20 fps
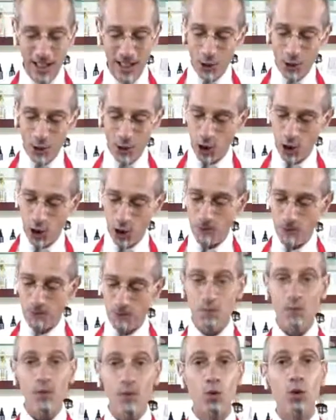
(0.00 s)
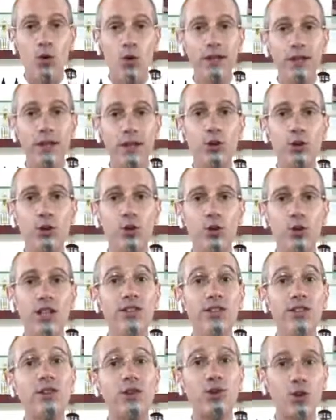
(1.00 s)
So when we do
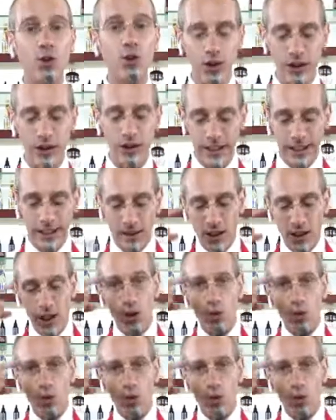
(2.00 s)
this at the school here,